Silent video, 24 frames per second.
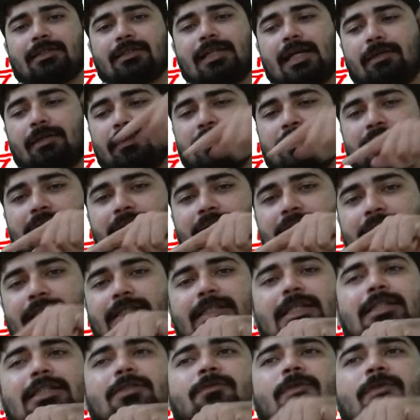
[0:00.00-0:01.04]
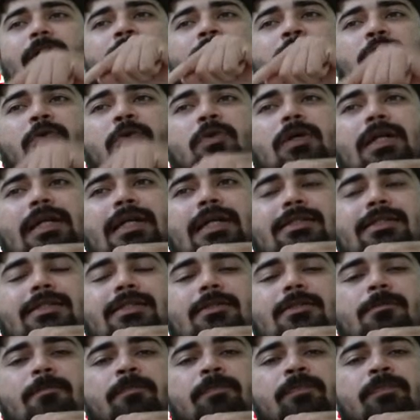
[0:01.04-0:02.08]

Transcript: That means the distance from nucleus,